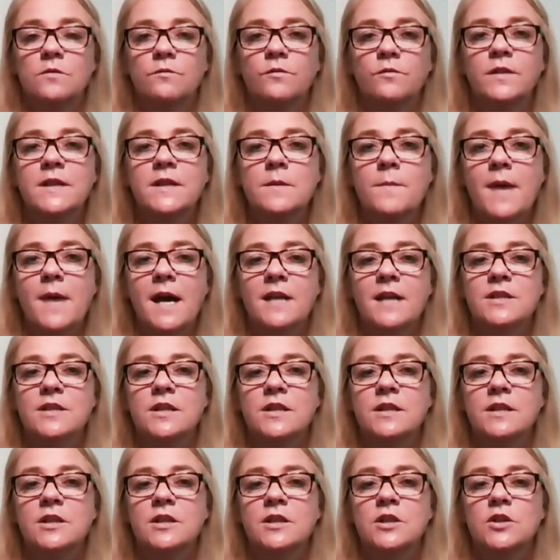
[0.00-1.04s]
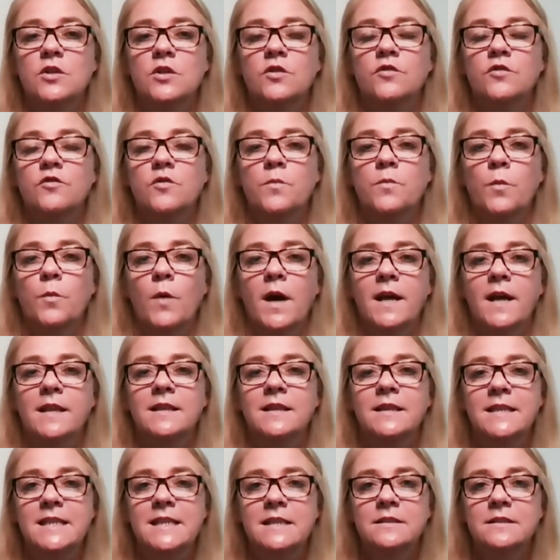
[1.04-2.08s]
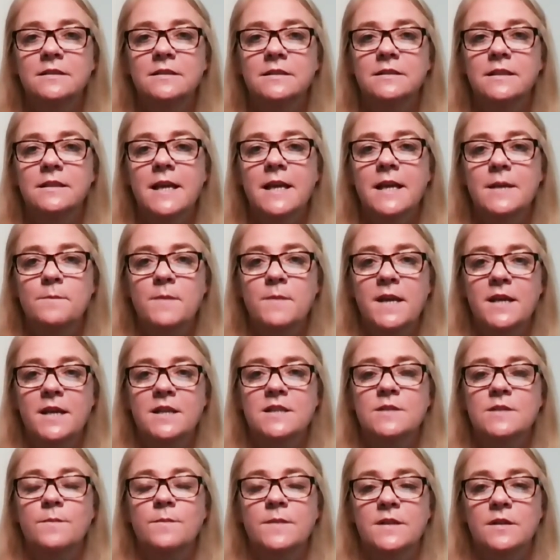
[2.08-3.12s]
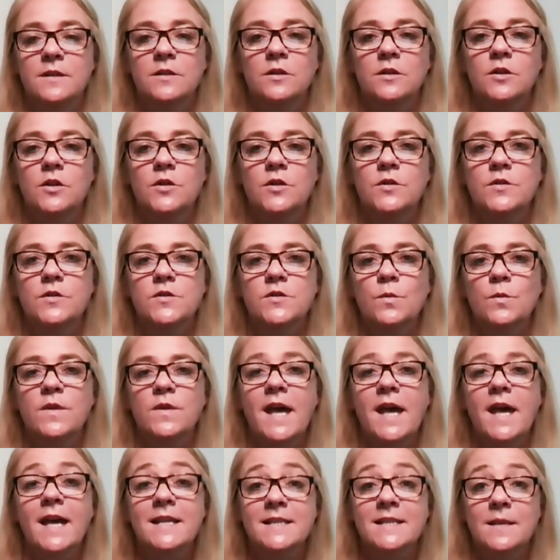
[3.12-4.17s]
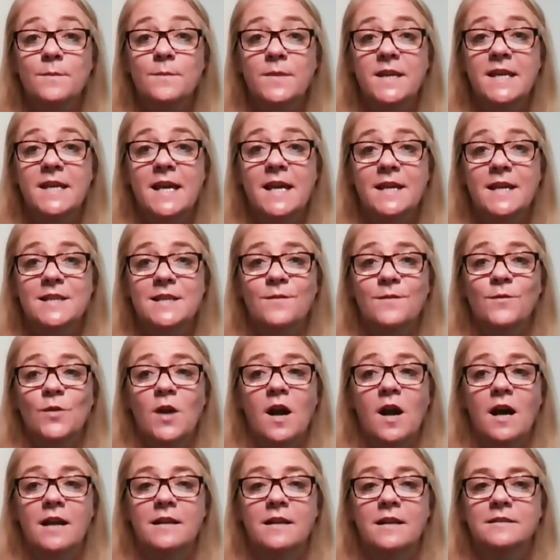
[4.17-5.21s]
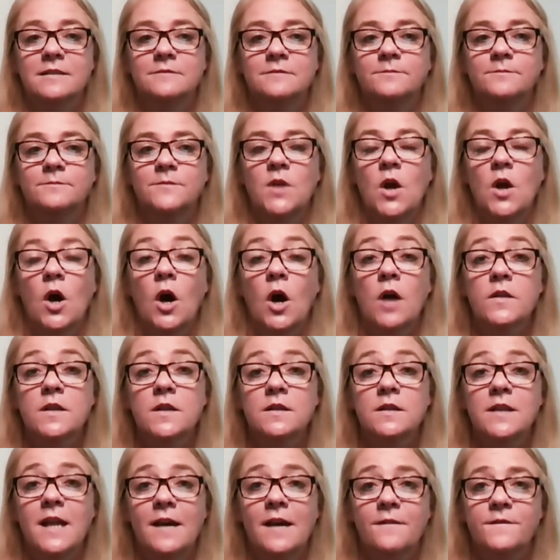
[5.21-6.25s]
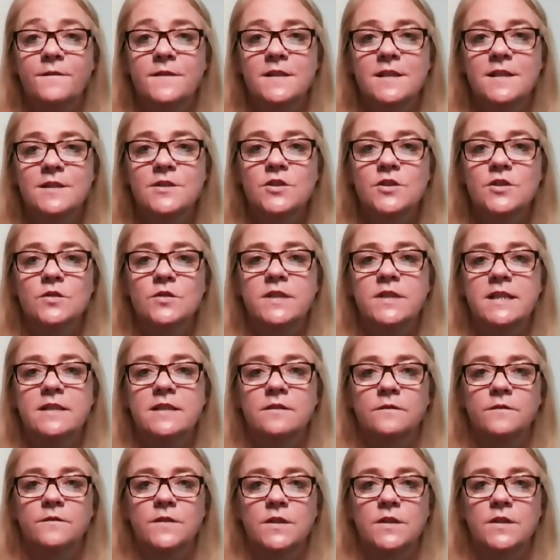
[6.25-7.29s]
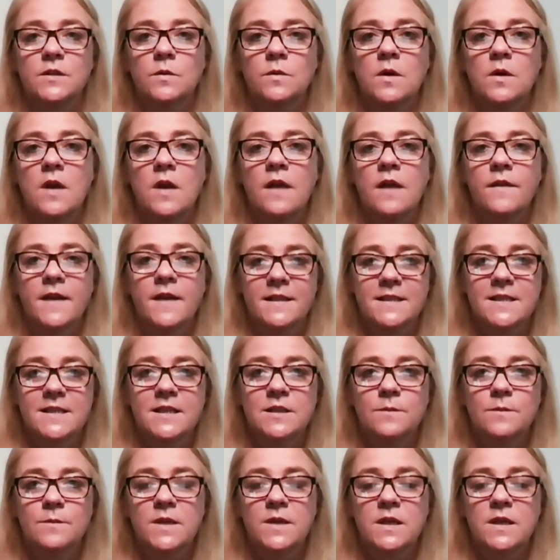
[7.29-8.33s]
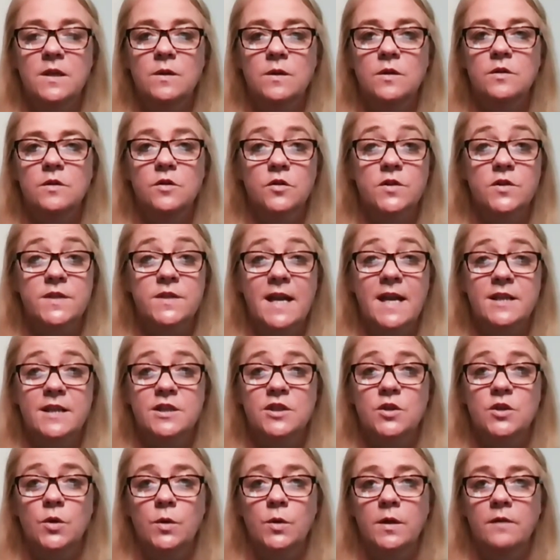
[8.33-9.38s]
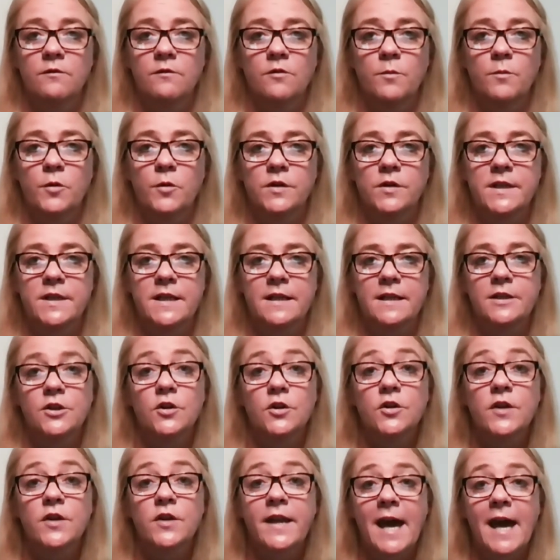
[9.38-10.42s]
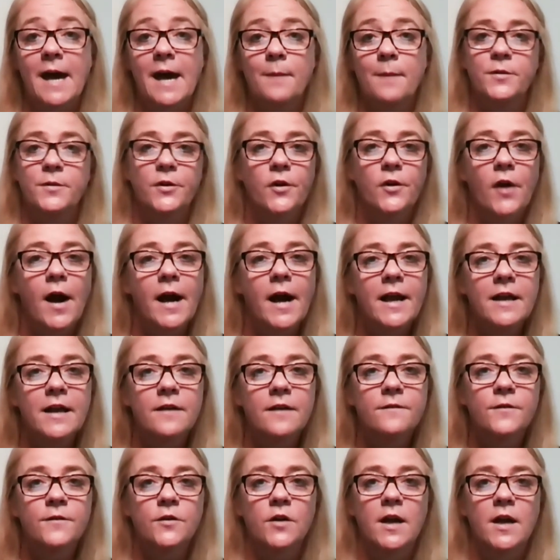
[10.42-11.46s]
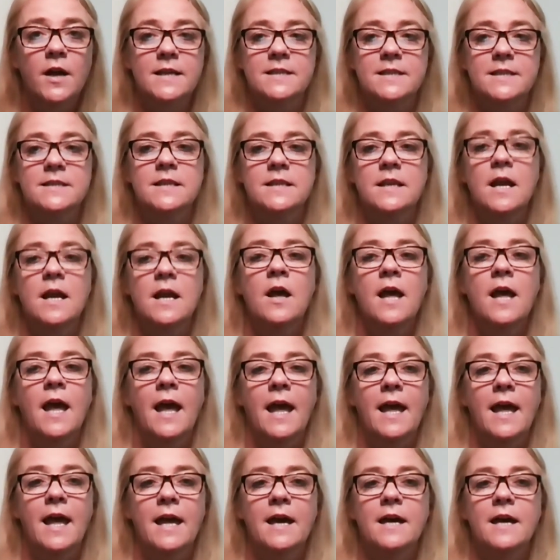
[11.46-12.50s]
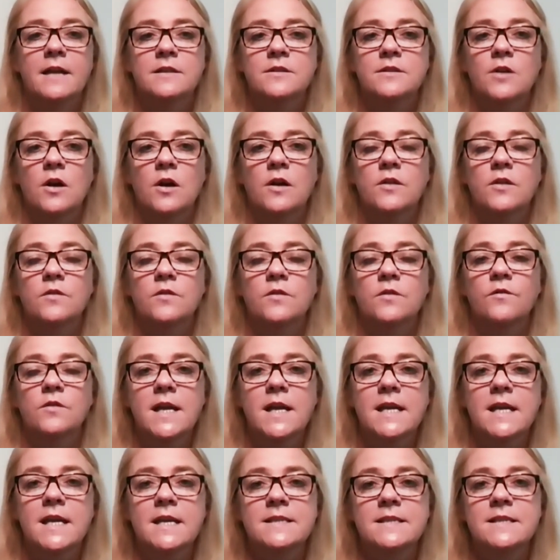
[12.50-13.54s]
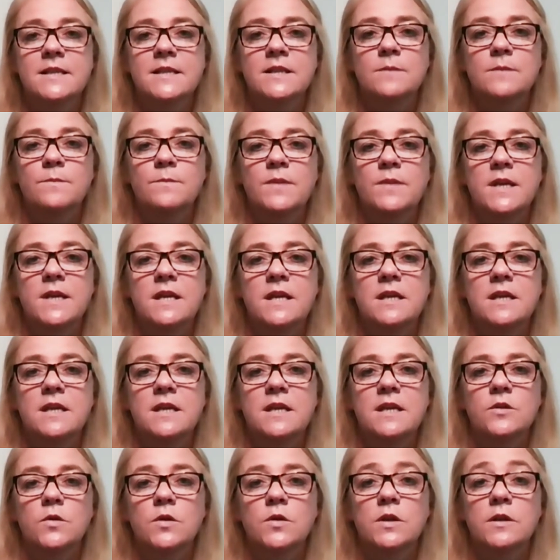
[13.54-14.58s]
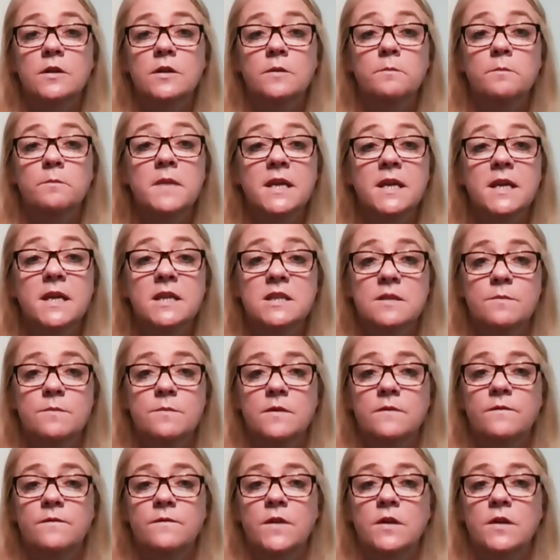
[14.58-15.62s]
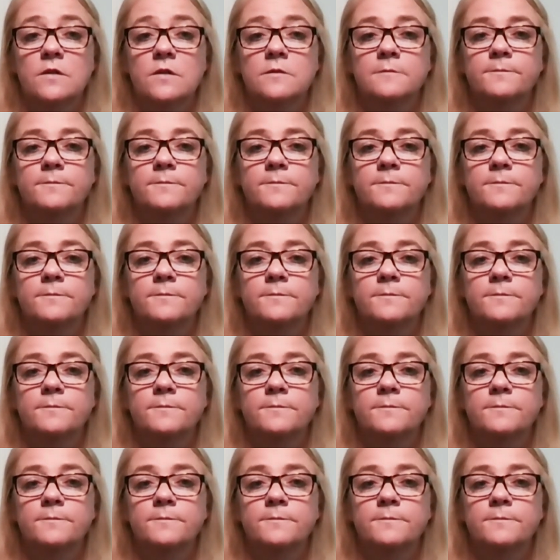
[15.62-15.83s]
reimagine your group-wide legal and management close with SAP S/4HANA? On the left is your legal view. That's going to be your statutory reporting, your GAAP, your IFRS. And on the right is going to be your management view.